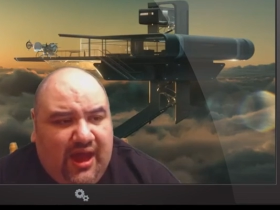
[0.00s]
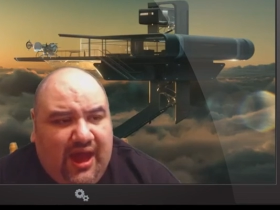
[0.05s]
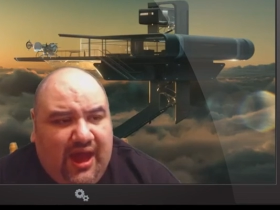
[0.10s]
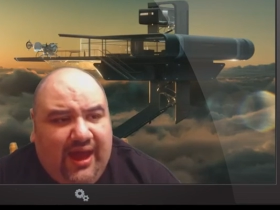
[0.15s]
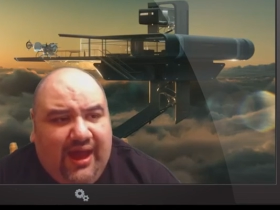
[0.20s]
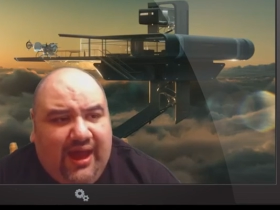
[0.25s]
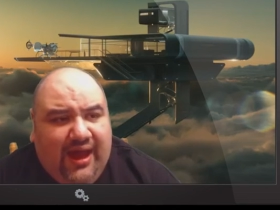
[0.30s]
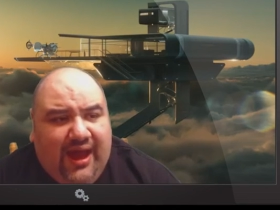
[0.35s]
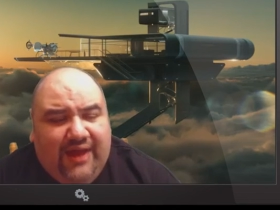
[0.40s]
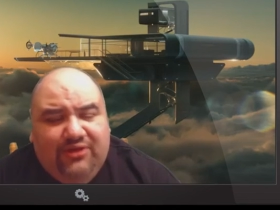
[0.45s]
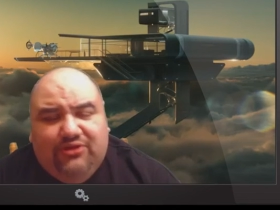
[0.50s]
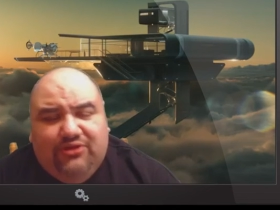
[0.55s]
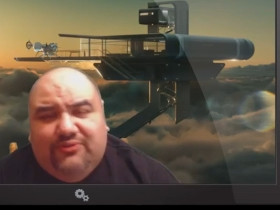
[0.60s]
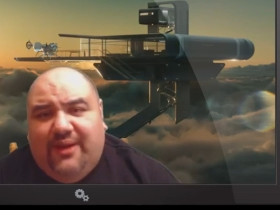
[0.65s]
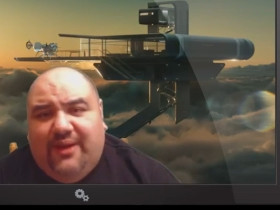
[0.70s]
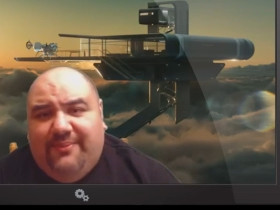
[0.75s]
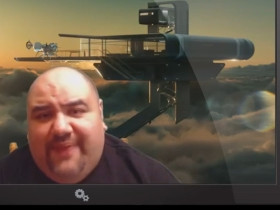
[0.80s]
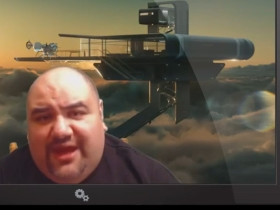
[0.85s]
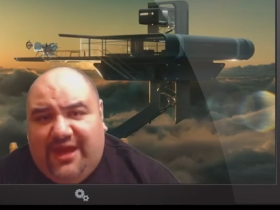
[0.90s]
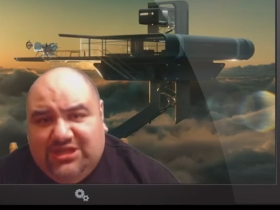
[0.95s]
I, I use
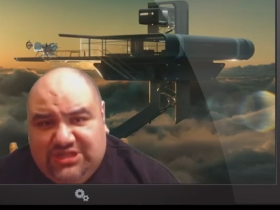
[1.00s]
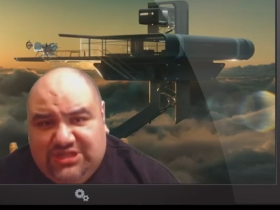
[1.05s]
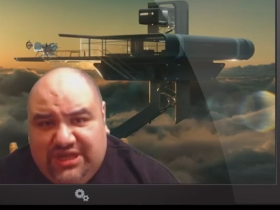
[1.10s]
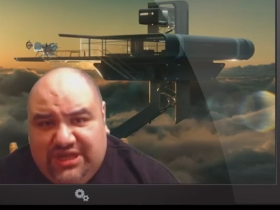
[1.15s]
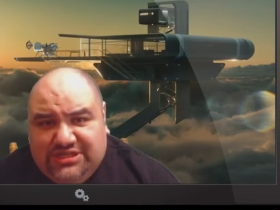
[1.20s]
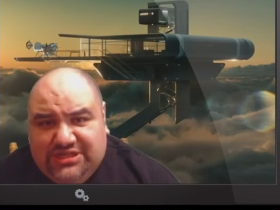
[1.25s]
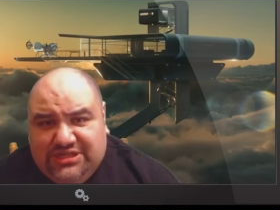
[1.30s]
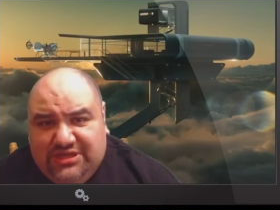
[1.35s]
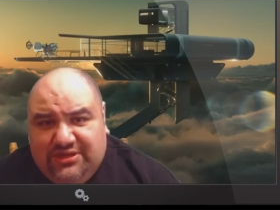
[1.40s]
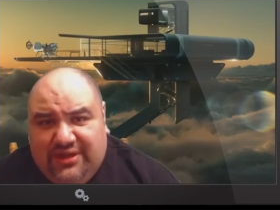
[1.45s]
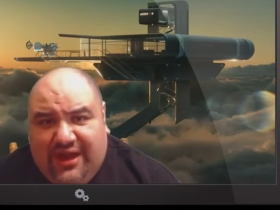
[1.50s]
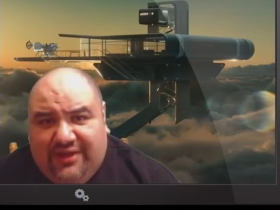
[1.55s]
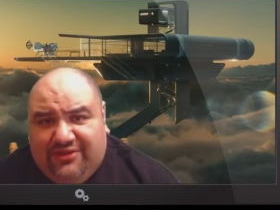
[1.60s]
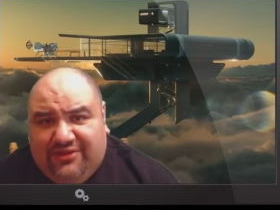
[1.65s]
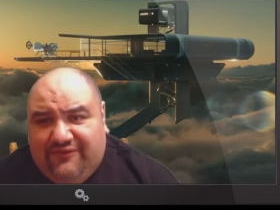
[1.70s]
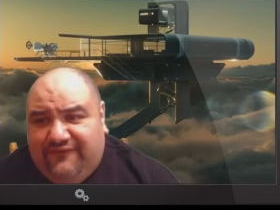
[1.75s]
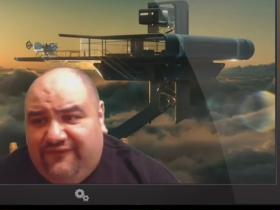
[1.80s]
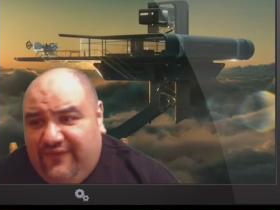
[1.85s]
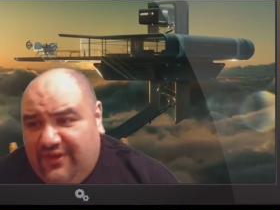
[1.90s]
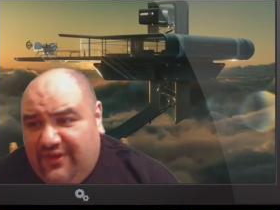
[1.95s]
my imagination as
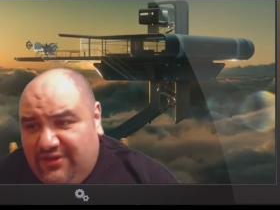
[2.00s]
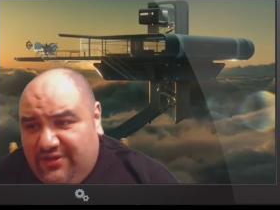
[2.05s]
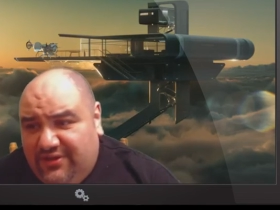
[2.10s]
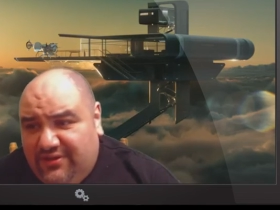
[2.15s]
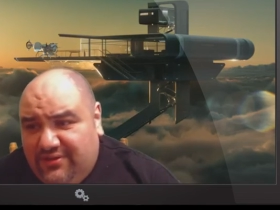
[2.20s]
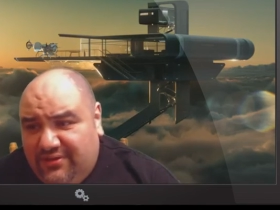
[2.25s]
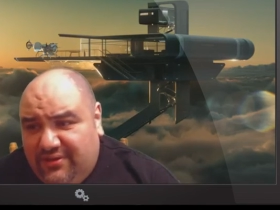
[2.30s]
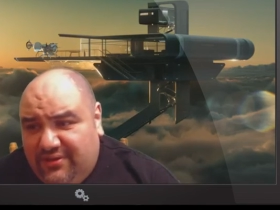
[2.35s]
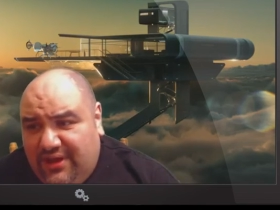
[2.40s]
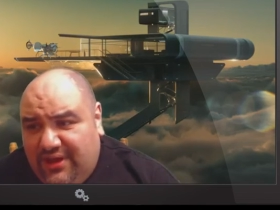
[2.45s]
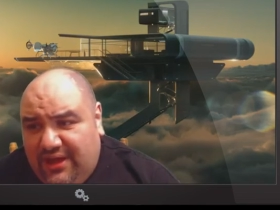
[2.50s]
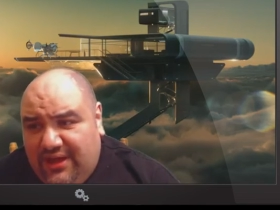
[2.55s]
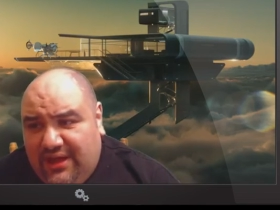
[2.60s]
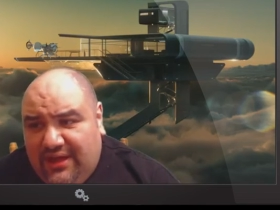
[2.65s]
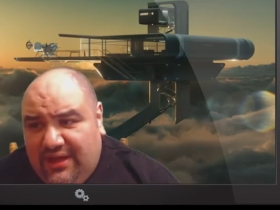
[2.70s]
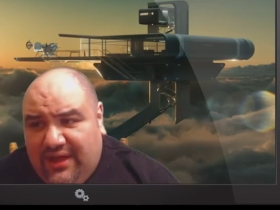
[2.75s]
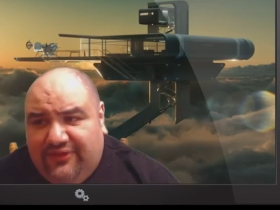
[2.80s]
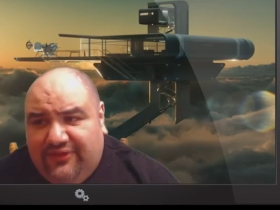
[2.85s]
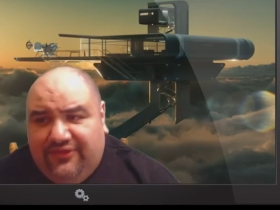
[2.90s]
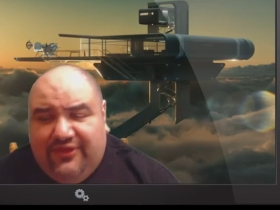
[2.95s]
a filler, and,
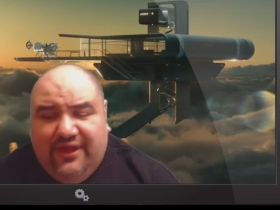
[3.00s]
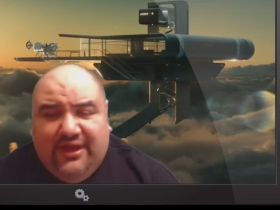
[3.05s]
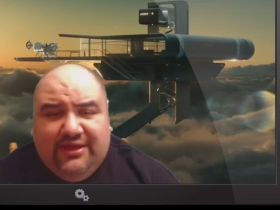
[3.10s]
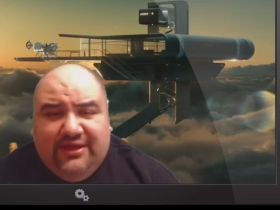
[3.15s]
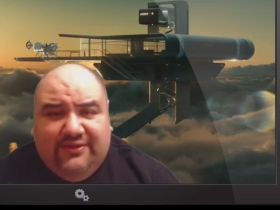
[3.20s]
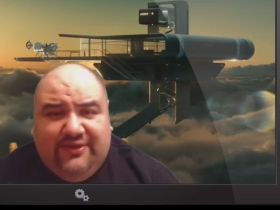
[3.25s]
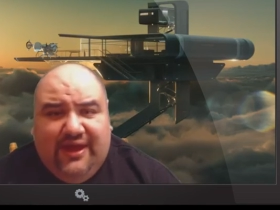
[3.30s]
and I think